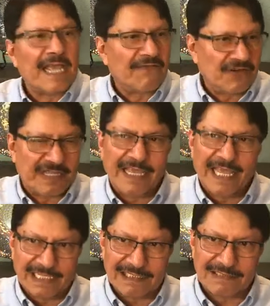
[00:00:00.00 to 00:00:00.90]
Everything
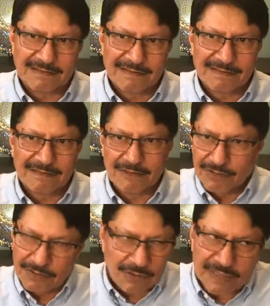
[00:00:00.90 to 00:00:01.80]
else,
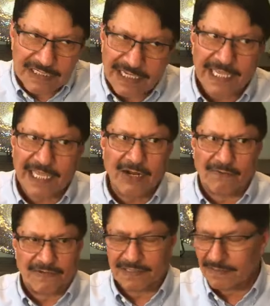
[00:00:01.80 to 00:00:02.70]
you can take care
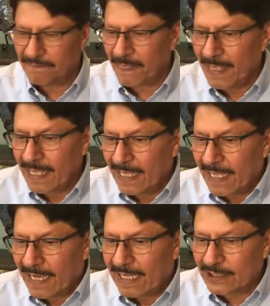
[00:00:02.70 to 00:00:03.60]
of
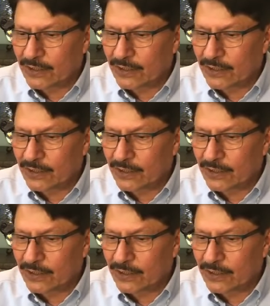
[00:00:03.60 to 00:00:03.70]
it.